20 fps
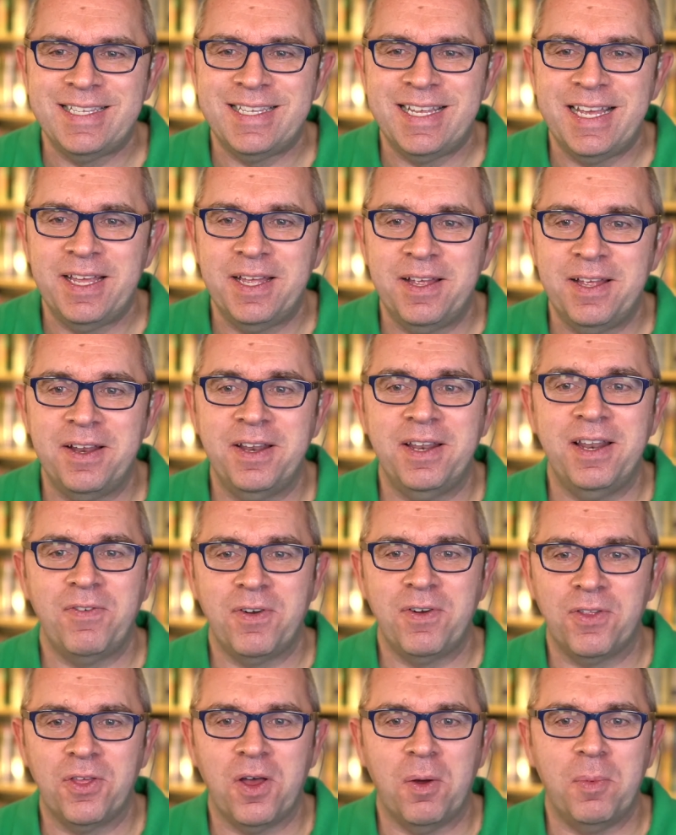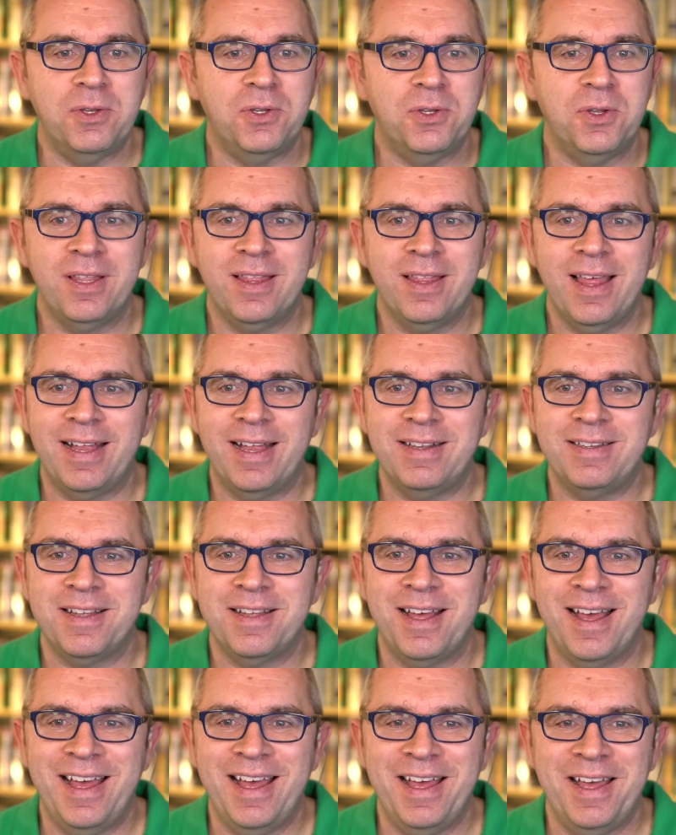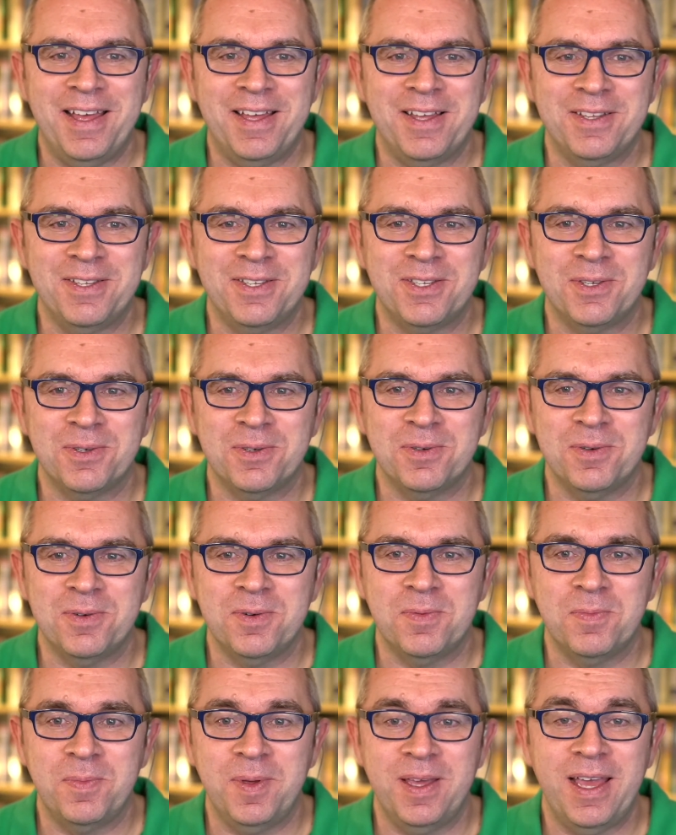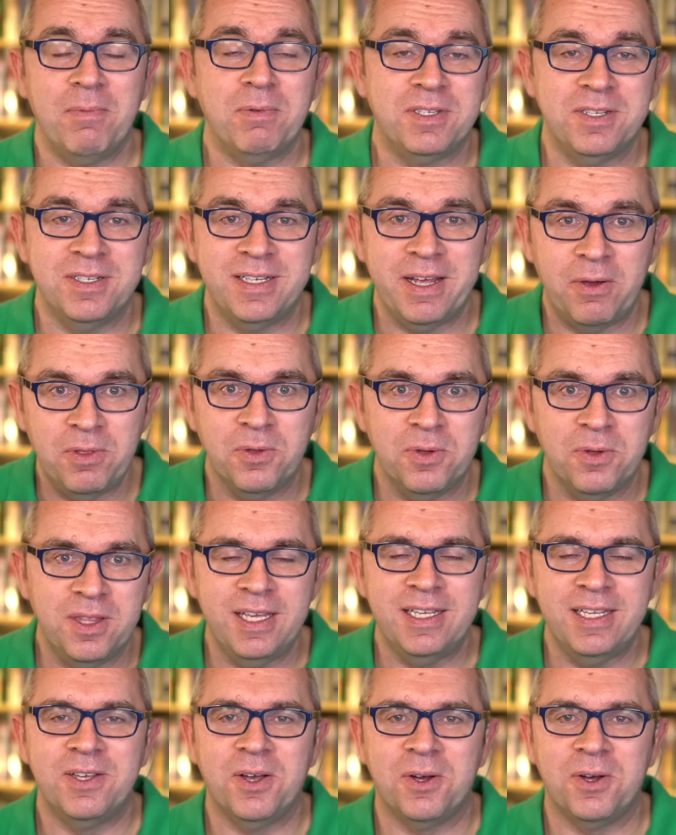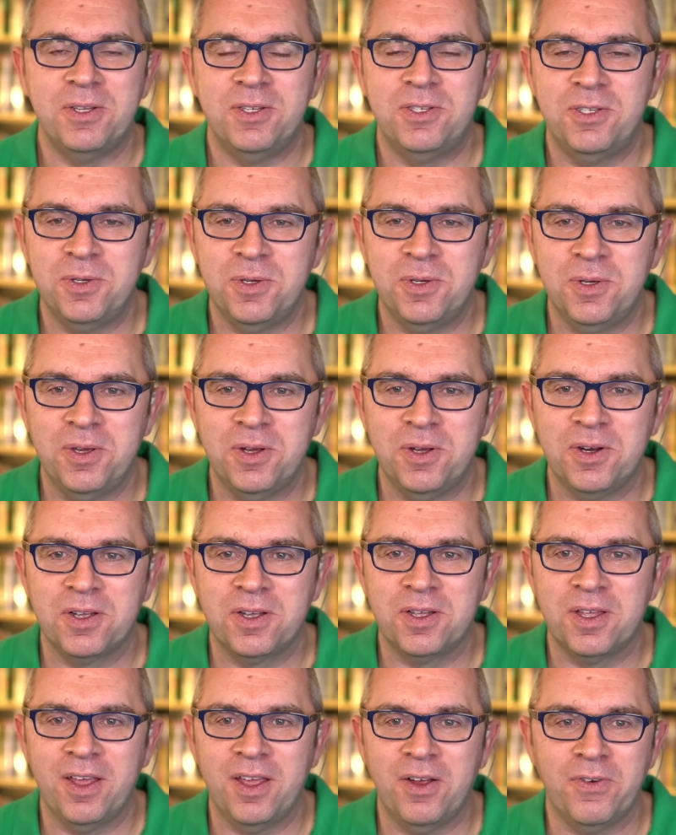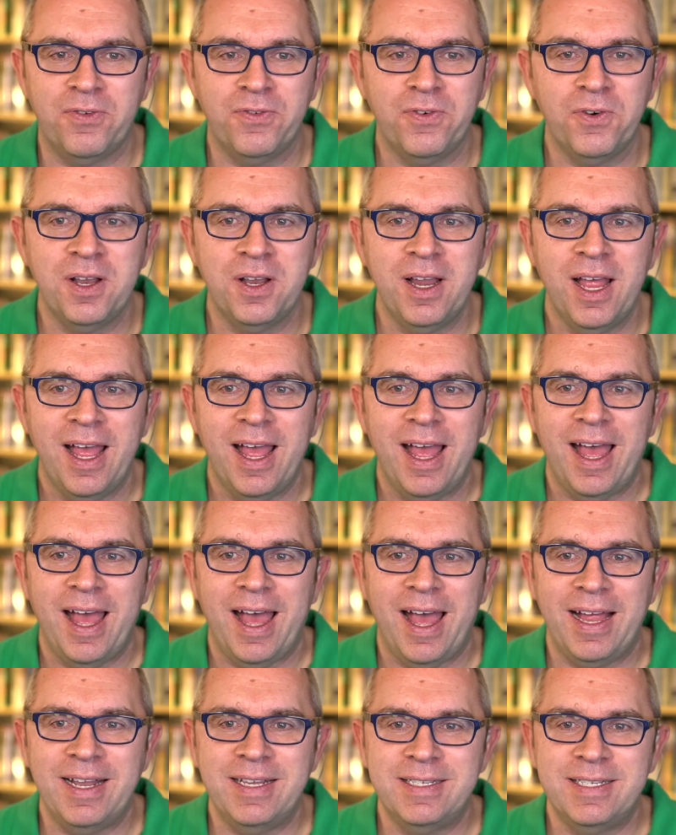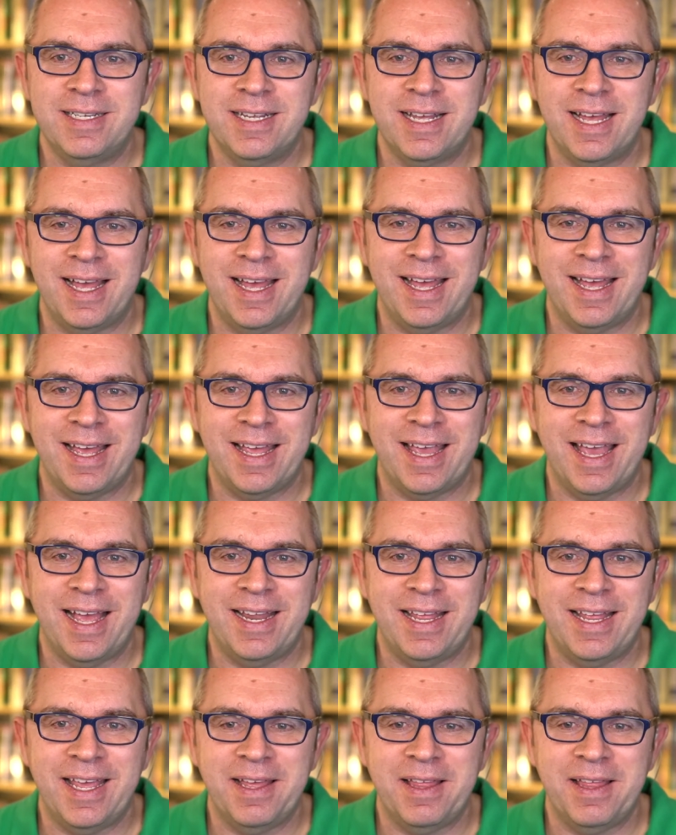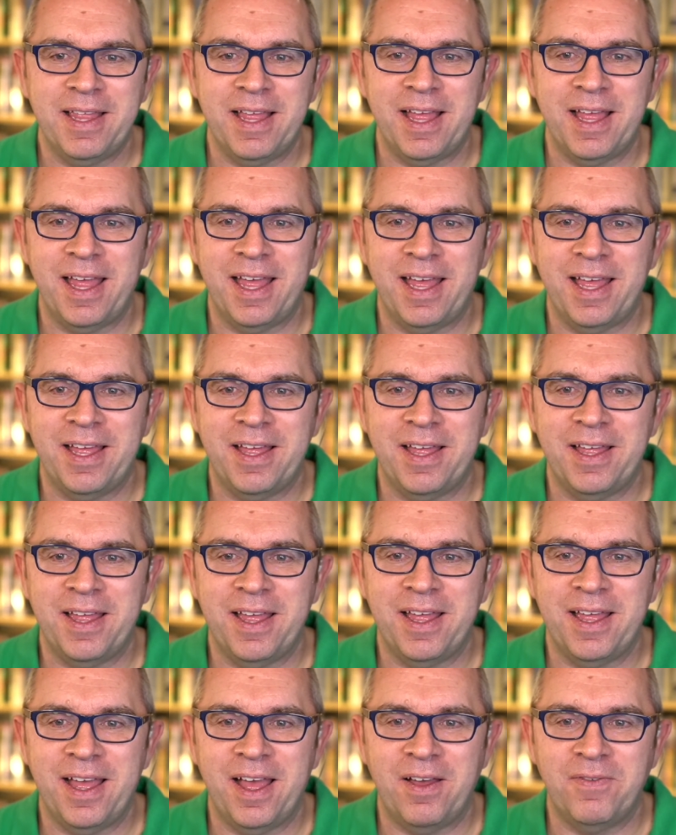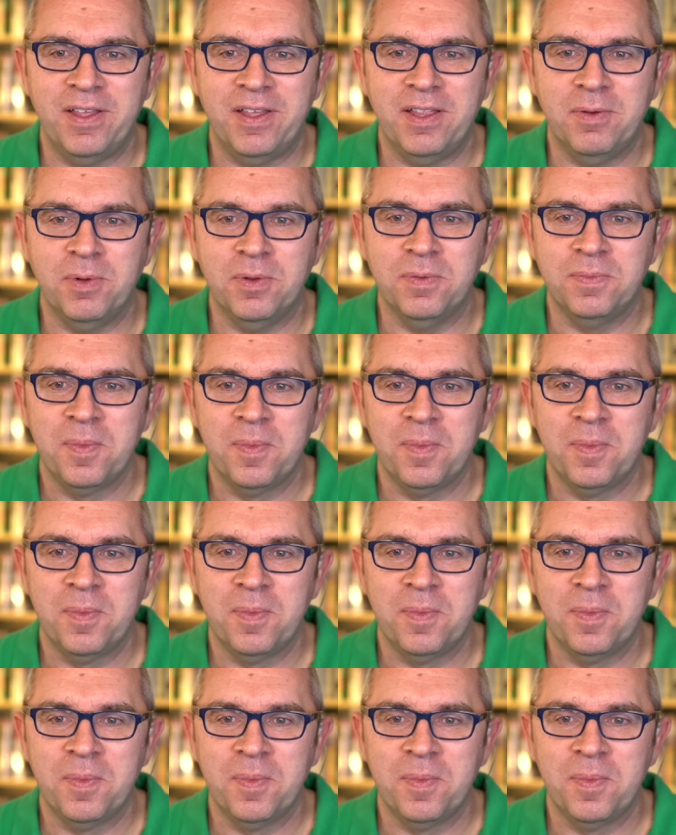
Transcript: saying, never thought about doing that, so being able to download these onto your phone and getting it available.